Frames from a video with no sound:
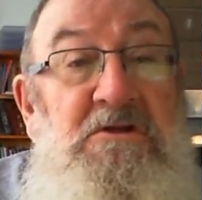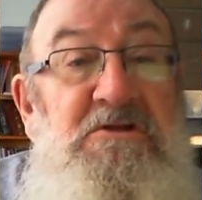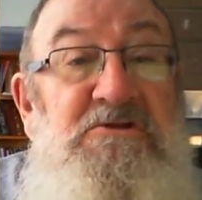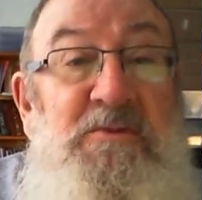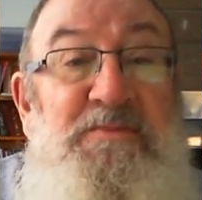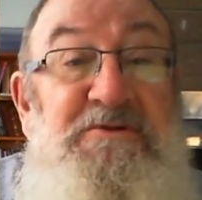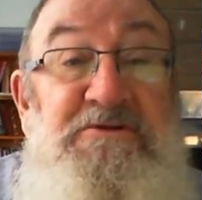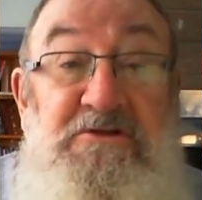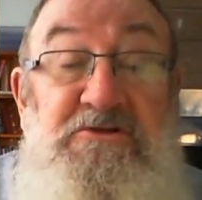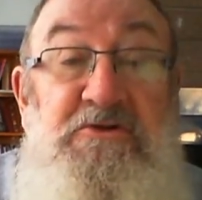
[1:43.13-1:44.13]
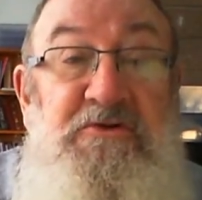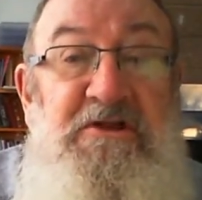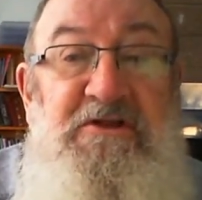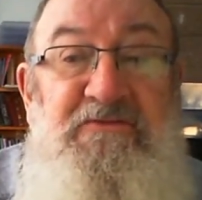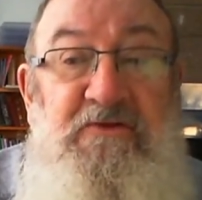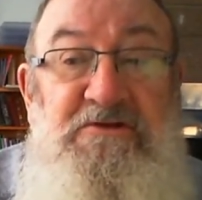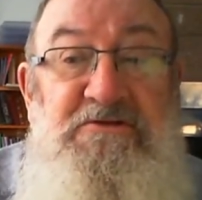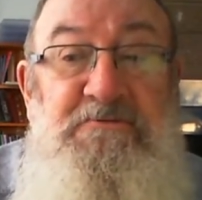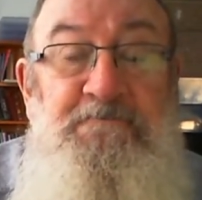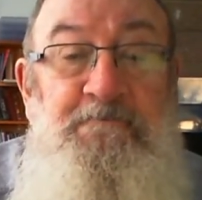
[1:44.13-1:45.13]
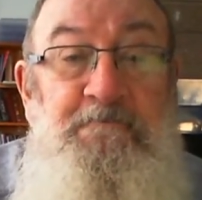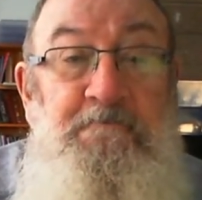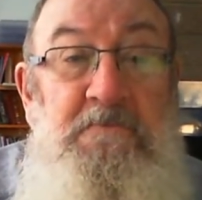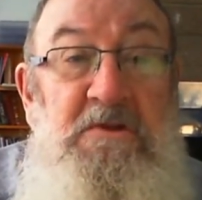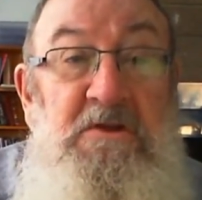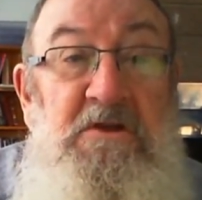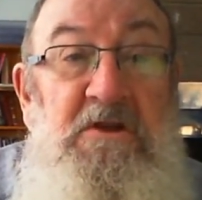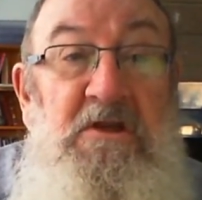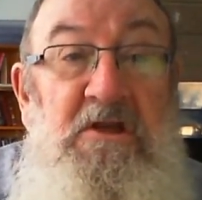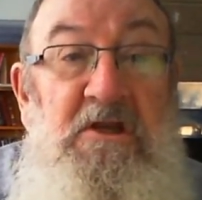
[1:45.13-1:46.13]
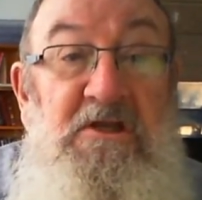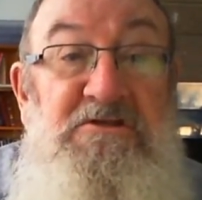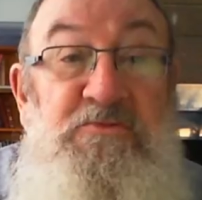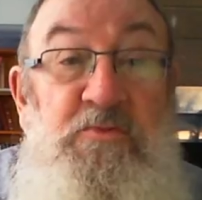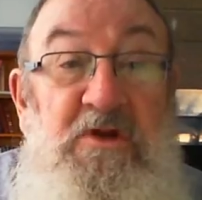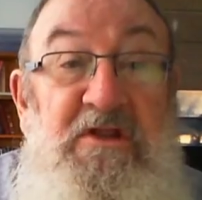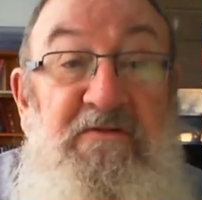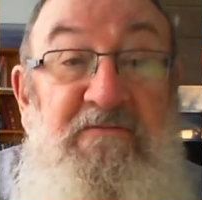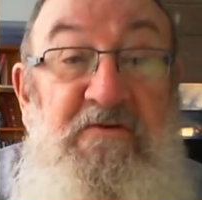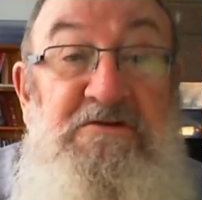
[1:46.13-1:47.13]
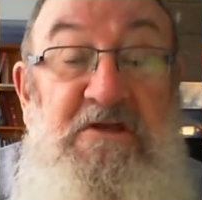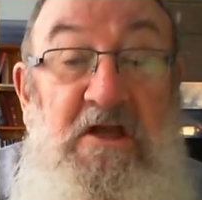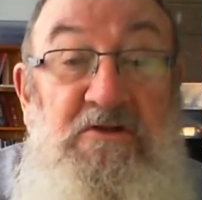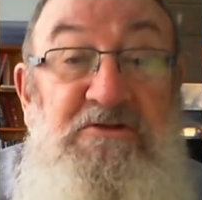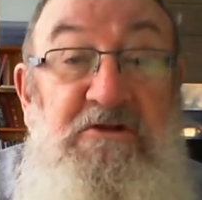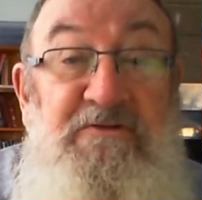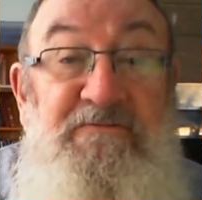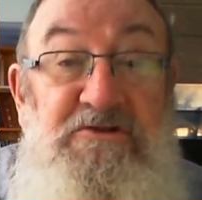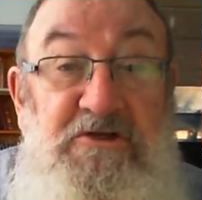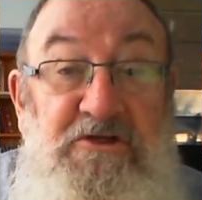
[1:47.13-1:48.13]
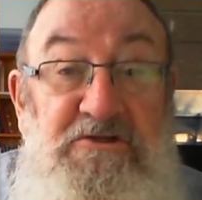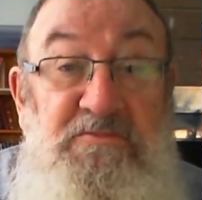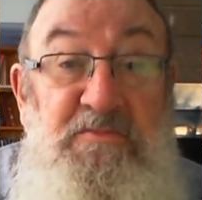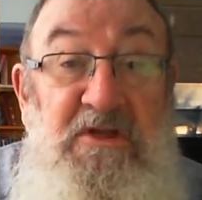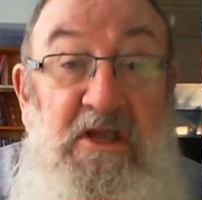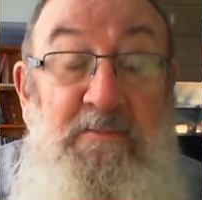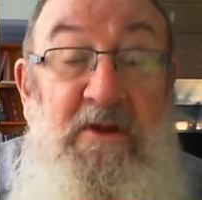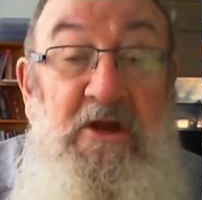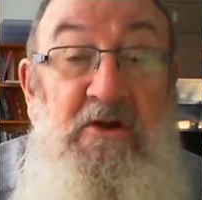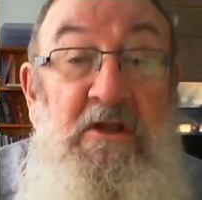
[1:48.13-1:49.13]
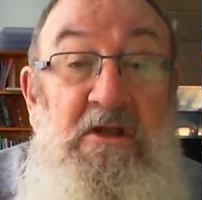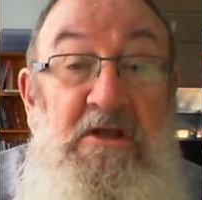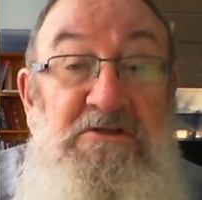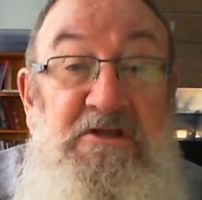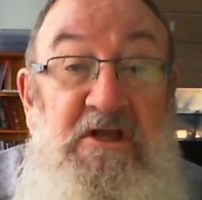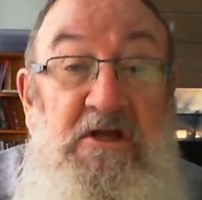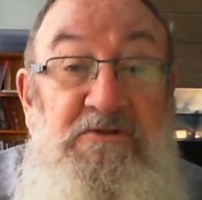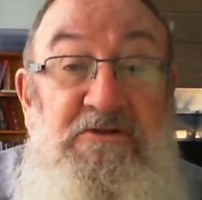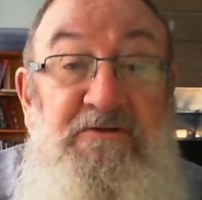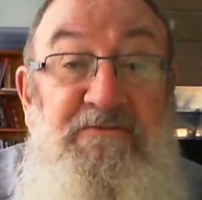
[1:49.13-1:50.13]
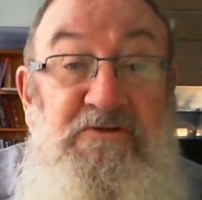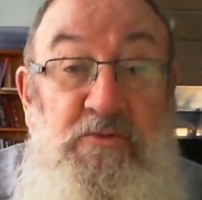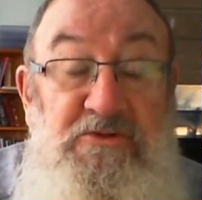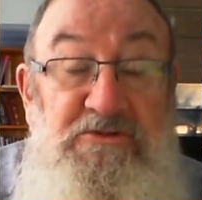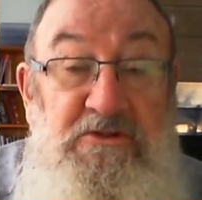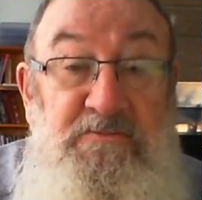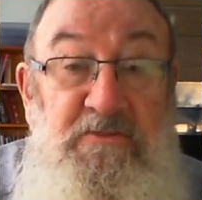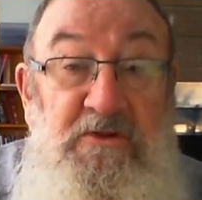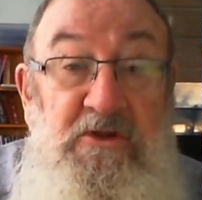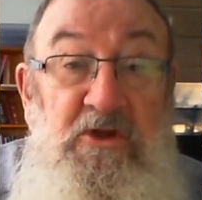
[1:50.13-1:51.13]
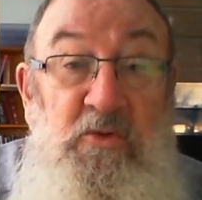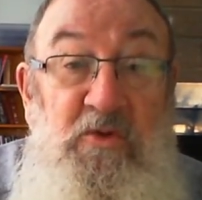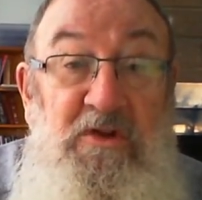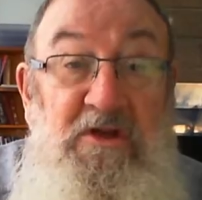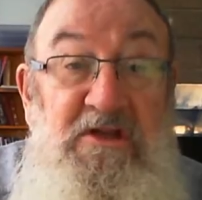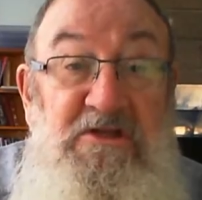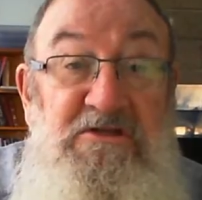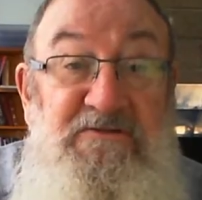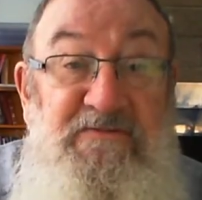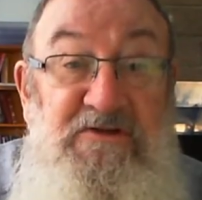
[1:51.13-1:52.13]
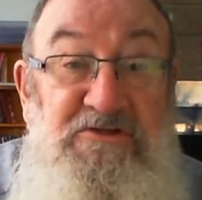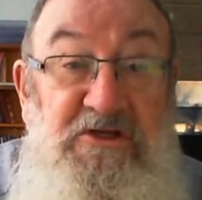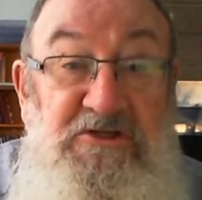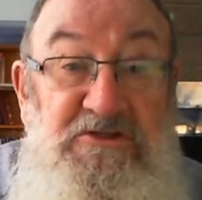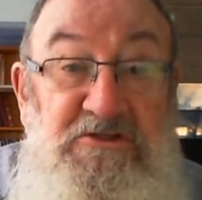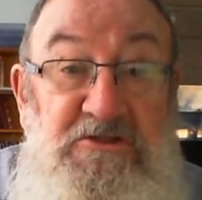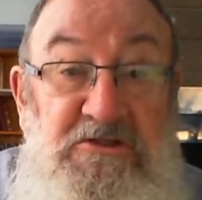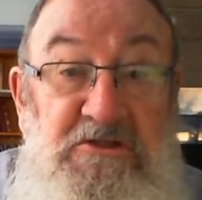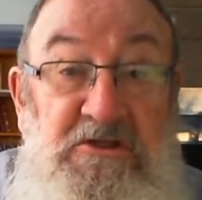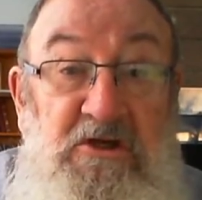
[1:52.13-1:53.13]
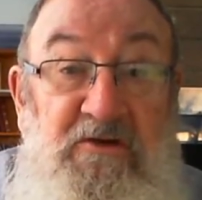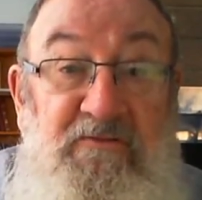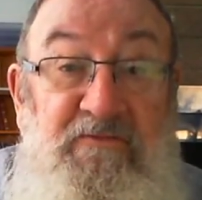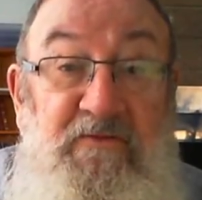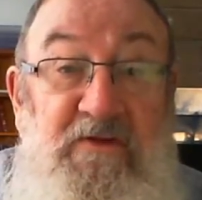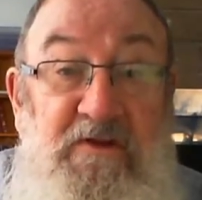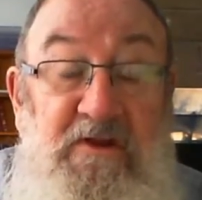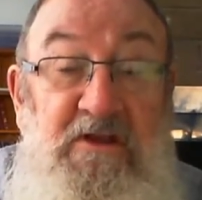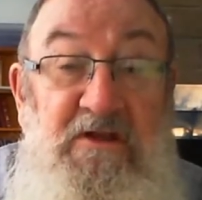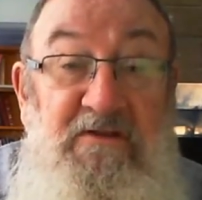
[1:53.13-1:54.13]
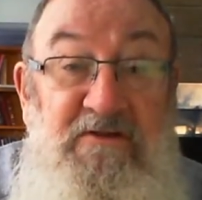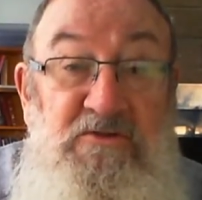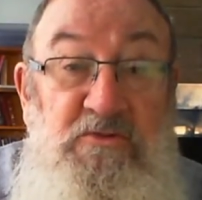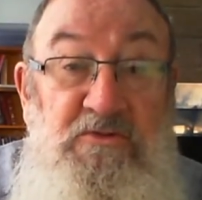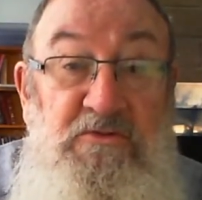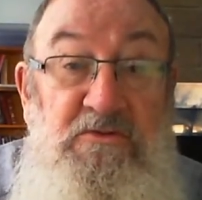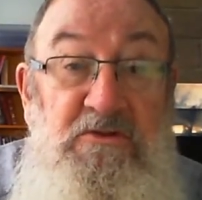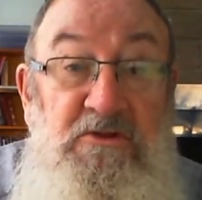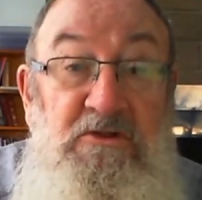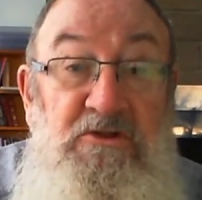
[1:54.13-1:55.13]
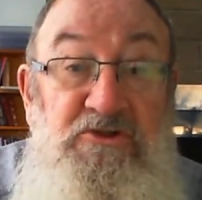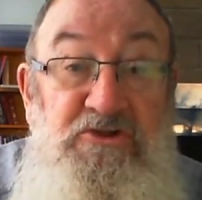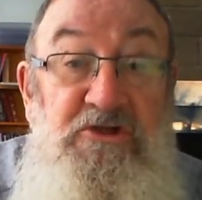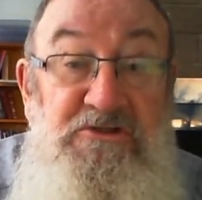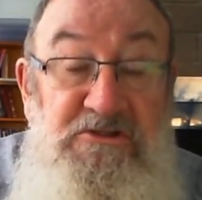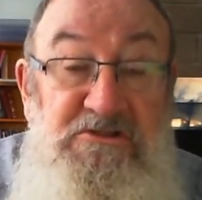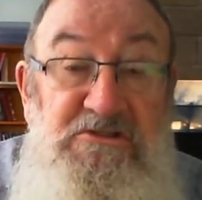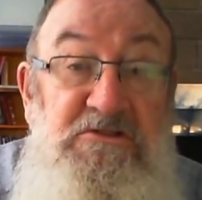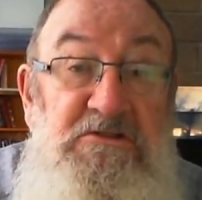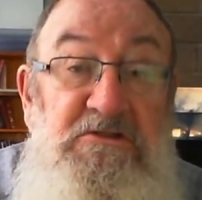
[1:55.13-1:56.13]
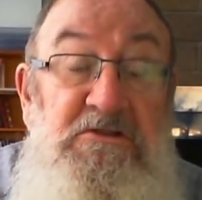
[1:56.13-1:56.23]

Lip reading: This represents two things for us. It is really the first council of the church and became known as the Council of Jerusalem, where the leaders of the church, of the individual churches,